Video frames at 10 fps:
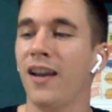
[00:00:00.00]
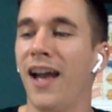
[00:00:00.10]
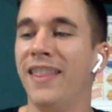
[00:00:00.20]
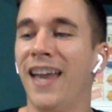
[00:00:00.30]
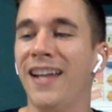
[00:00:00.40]

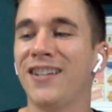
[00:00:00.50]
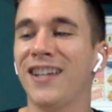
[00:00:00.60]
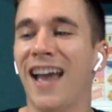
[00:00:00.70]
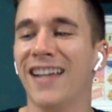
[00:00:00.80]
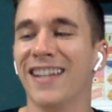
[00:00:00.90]
And then she
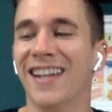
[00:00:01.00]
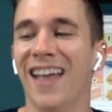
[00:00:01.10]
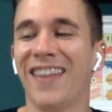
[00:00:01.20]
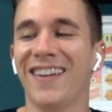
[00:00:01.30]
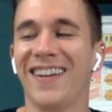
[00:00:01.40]
has
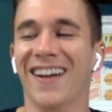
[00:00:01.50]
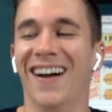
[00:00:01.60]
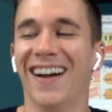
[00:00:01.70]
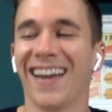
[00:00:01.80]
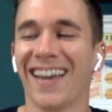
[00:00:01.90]
another
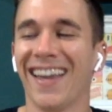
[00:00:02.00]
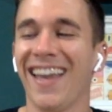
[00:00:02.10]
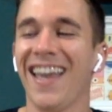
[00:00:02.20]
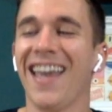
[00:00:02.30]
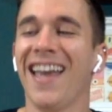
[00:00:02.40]

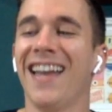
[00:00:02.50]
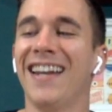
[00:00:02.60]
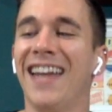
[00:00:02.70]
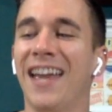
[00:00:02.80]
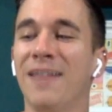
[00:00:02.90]
dog
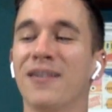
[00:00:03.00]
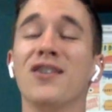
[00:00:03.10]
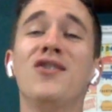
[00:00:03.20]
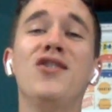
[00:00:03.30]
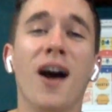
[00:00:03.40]
named
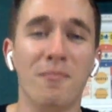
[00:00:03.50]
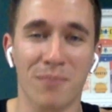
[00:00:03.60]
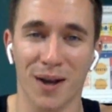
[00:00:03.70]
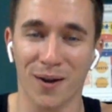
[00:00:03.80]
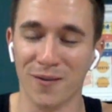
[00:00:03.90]

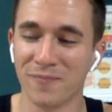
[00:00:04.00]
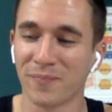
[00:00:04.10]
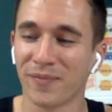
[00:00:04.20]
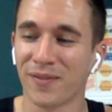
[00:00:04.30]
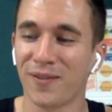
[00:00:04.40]
Jumbo,
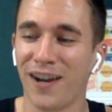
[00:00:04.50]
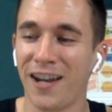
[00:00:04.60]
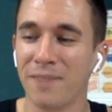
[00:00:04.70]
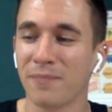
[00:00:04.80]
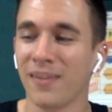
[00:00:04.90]

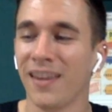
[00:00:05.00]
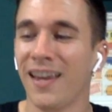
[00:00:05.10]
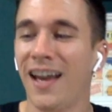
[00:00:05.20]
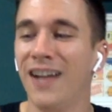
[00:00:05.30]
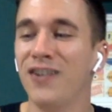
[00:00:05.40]
right?
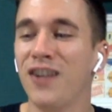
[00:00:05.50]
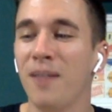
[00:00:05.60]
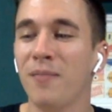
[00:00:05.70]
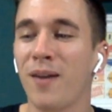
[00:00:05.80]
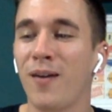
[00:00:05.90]
And
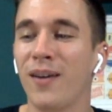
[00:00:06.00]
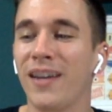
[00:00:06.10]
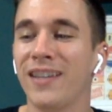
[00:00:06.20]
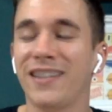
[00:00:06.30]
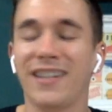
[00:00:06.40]
Jumbo
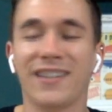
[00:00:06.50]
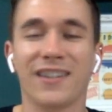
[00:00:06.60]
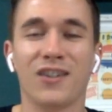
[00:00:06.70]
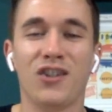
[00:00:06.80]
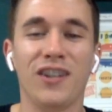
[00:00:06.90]
is this
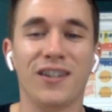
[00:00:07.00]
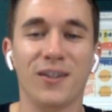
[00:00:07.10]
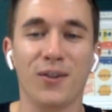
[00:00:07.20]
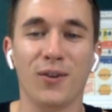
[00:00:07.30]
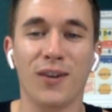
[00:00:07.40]
Shih
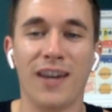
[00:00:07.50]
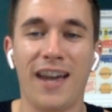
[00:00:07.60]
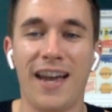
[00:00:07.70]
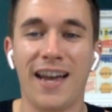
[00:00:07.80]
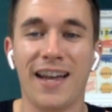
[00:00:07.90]
Tzu,
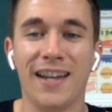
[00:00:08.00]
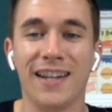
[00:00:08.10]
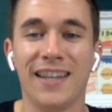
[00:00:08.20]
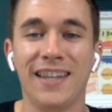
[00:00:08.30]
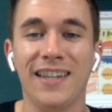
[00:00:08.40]
and
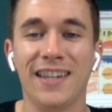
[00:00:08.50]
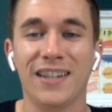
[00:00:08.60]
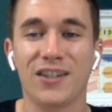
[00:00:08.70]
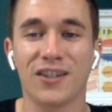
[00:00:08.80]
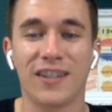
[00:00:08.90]
he
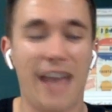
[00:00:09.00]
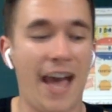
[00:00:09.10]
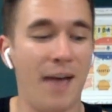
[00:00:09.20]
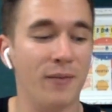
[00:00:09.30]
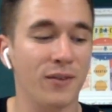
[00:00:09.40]
is just
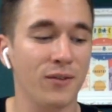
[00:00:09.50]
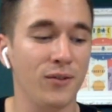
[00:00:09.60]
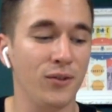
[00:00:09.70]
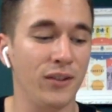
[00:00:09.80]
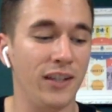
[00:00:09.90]

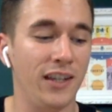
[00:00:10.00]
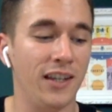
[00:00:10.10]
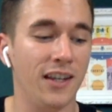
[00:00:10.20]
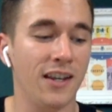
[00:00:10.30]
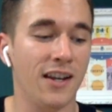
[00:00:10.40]
absolutely